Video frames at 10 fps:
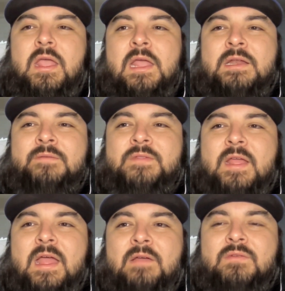And if
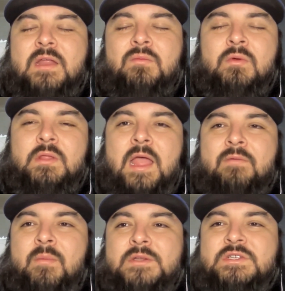they have where they have
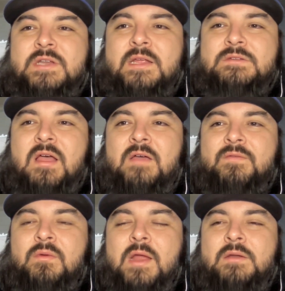a bunch of days off
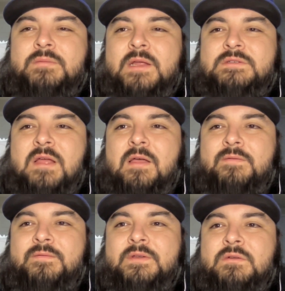or random days
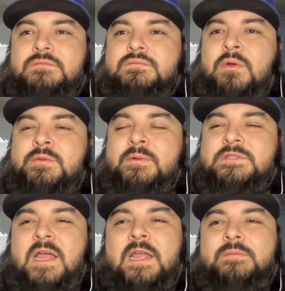off, you know, multiple
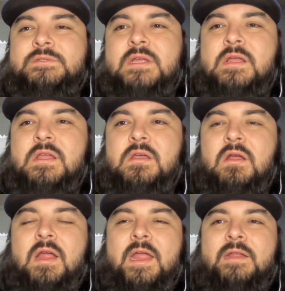times,
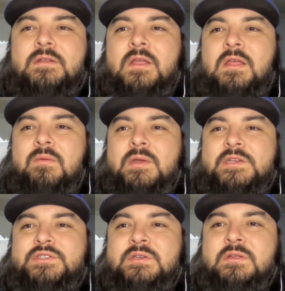all right, we
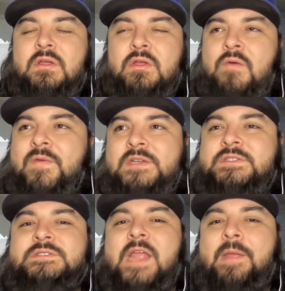need you to go finish
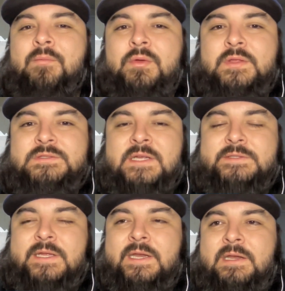this game. We're the
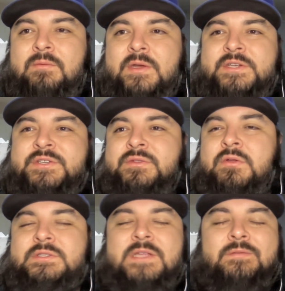6th inning, and we need you to
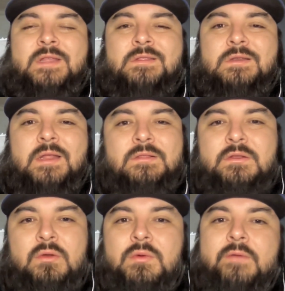throw the 7th, 8th, and 9th,
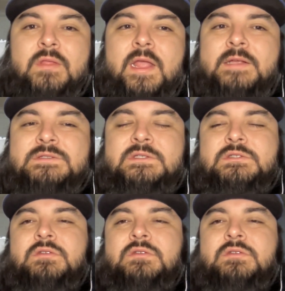you know, whatever the case is.